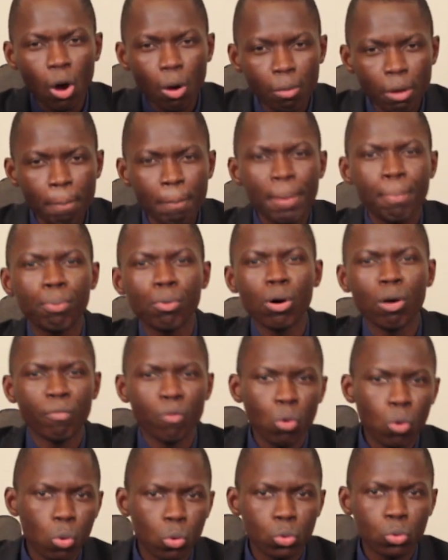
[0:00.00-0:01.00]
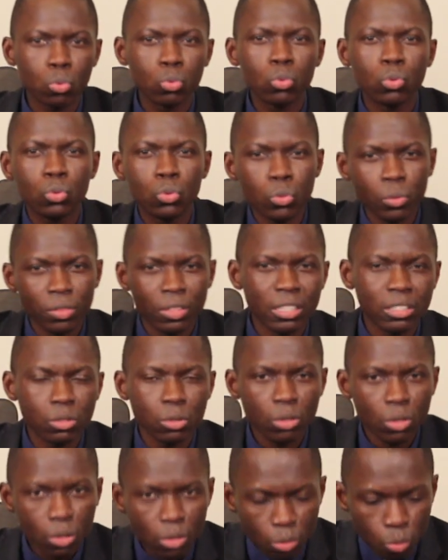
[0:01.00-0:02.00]
the people of old could do
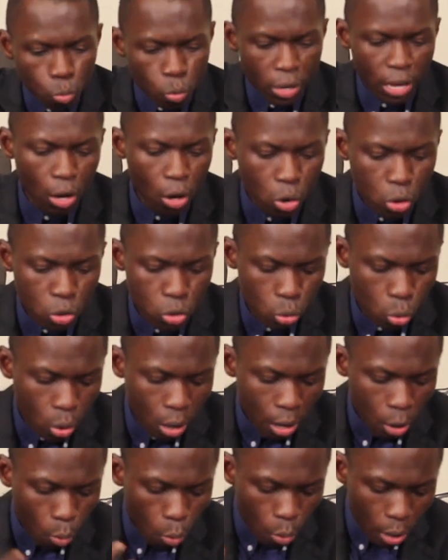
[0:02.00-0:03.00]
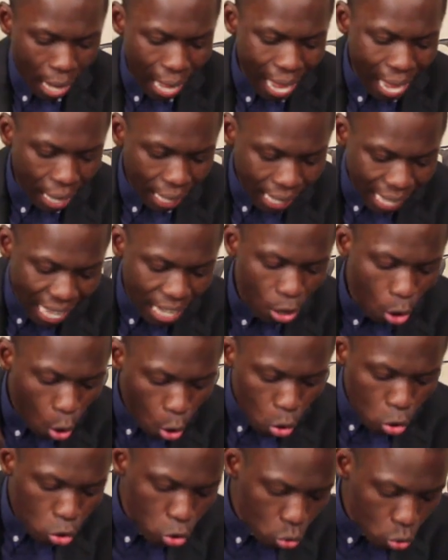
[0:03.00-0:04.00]
this we also can
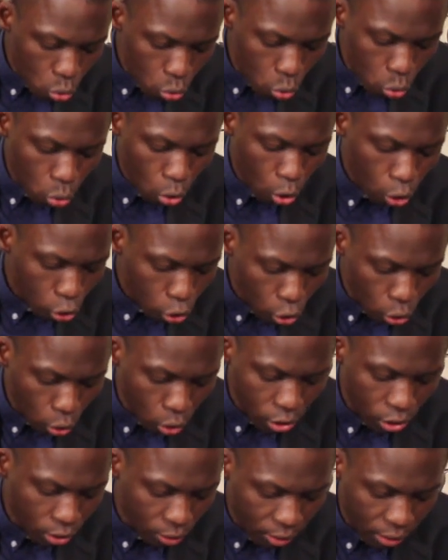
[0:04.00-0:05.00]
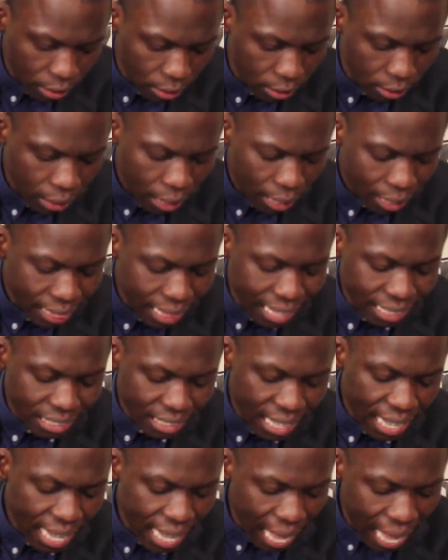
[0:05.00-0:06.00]
also do such things that
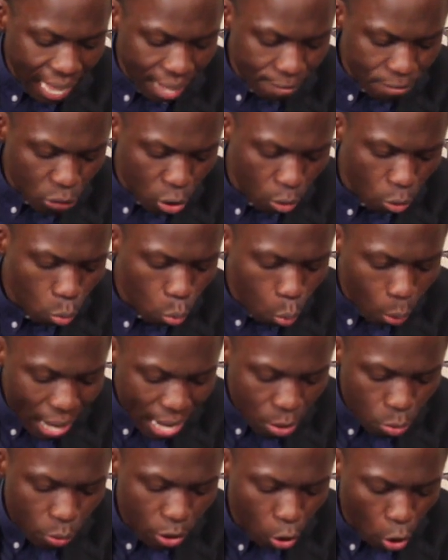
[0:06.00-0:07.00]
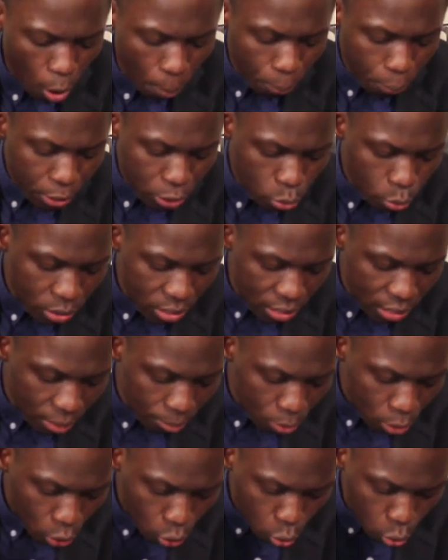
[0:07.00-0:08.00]
they have done when we cooperate with
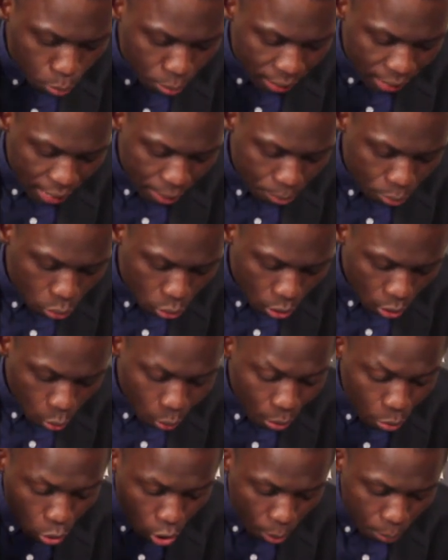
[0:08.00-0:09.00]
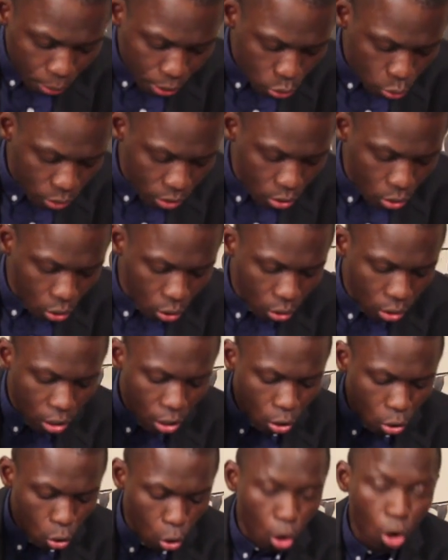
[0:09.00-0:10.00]
him to be able when we cooperate with god
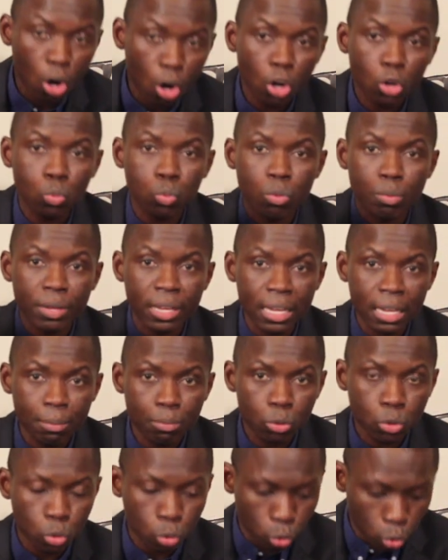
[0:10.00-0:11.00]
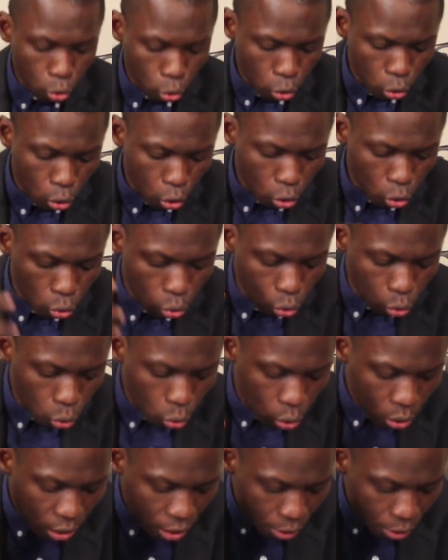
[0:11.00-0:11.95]
god will be able to use us to do